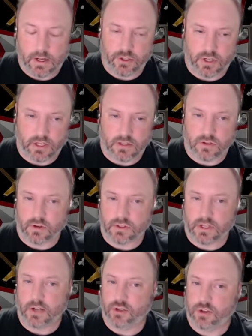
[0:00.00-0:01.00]

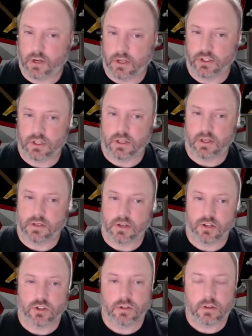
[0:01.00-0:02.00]
Chainswords got changed in this
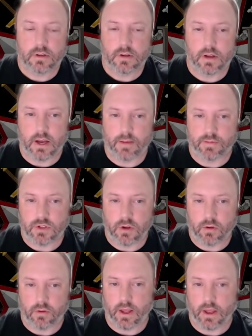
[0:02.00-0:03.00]
edition,
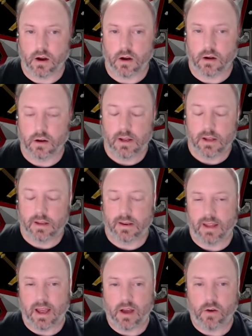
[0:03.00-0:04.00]
so they are
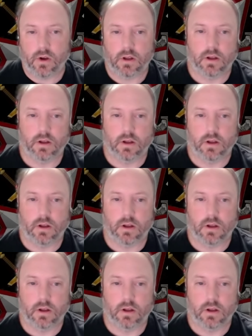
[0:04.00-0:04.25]
now